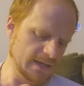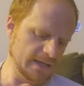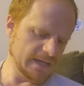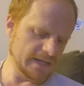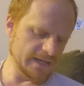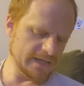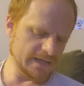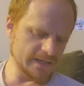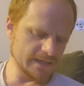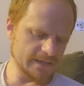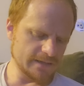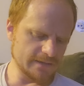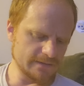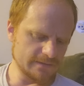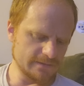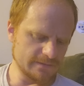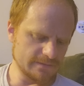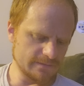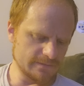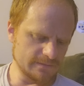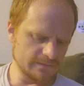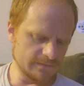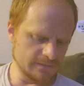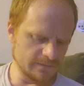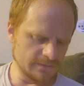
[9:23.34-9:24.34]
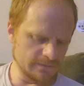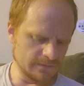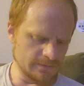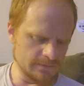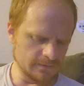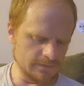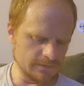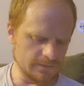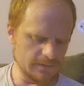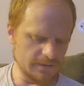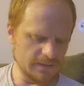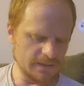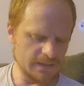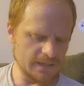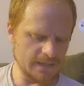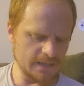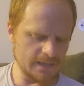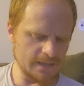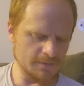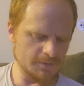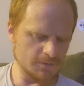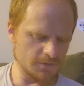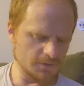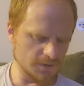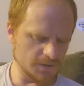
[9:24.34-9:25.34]

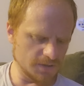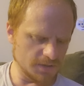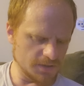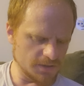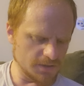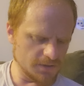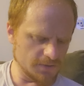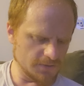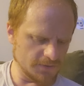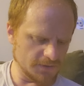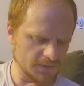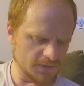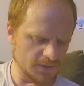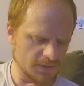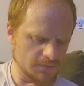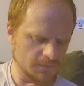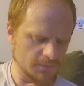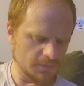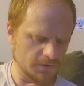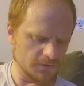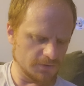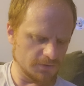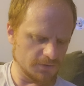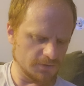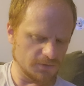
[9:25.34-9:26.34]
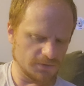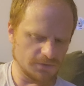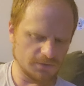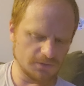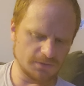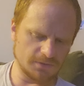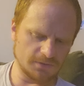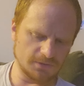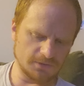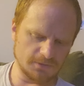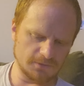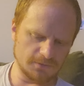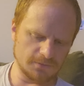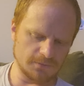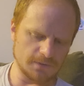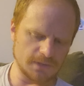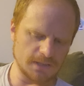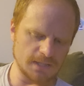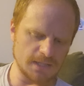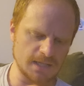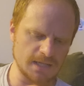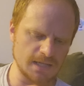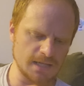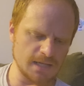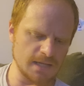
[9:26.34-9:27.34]
I'm going to go with number
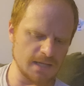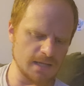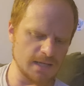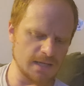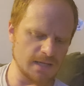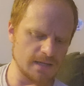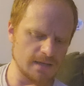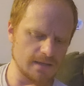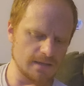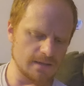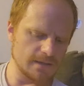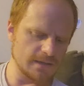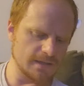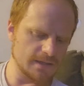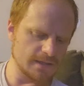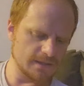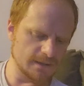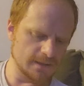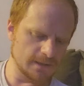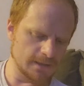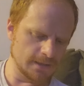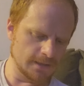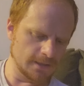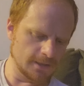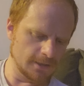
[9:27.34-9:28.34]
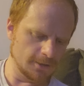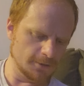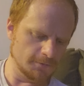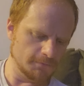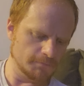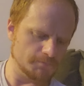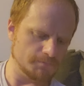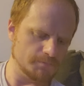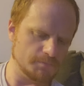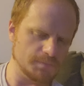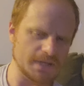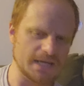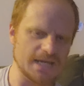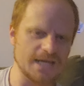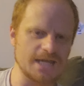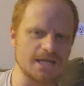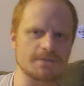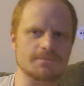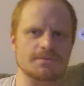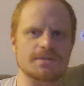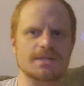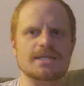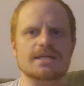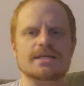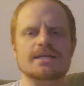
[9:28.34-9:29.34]
3, Kill
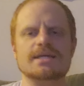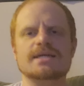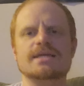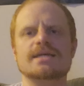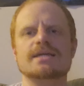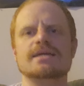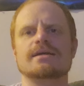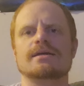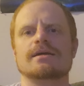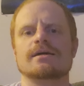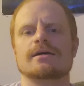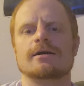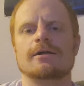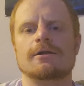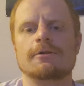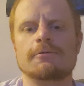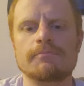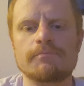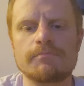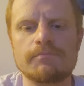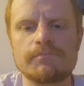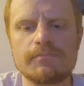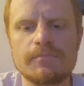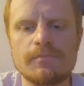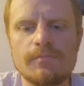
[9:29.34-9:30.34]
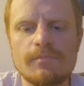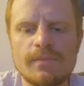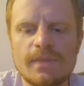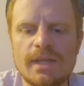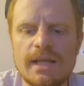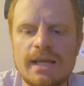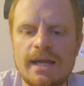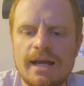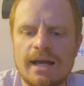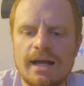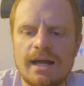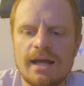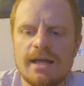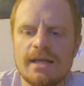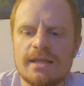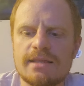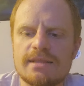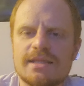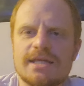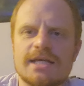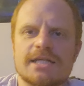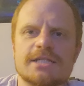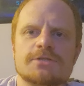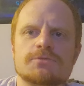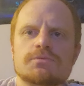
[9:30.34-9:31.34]
Baby Kill.
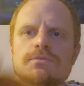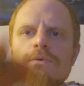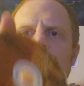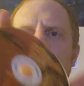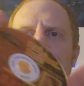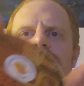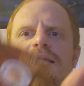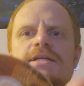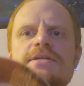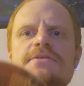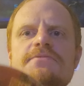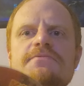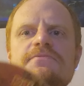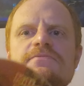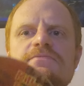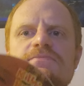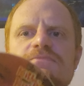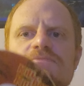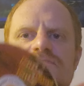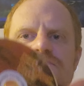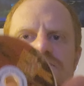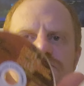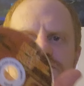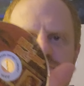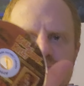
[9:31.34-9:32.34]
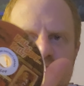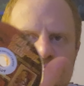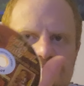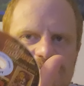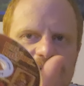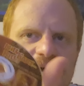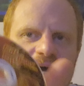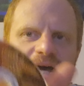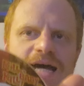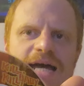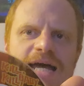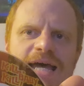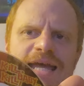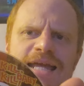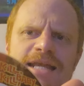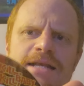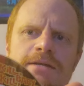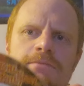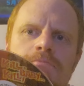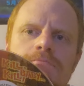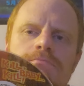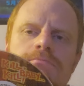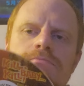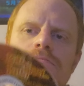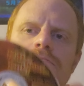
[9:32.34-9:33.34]
This one is
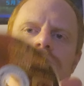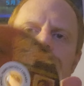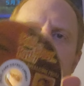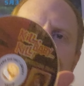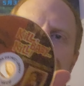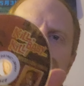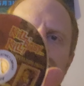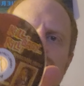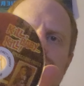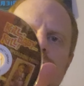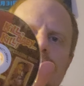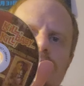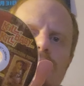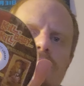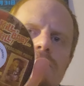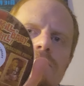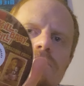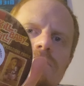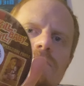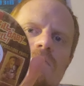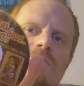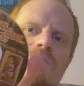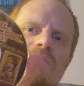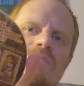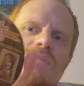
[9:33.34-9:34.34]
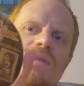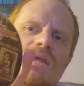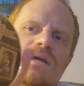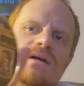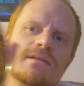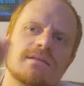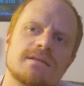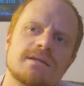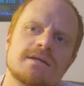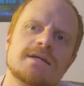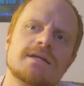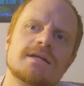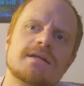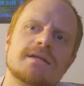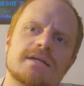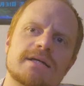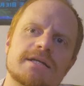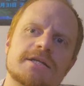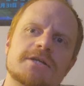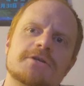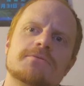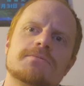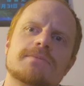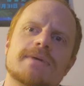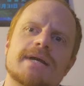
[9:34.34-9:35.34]
fine. A little
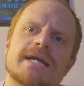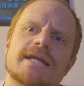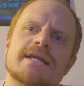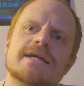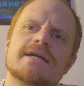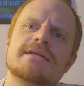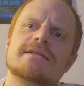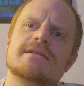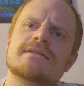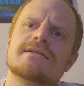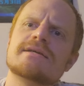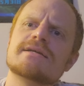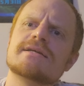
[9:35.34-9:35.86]
underrated.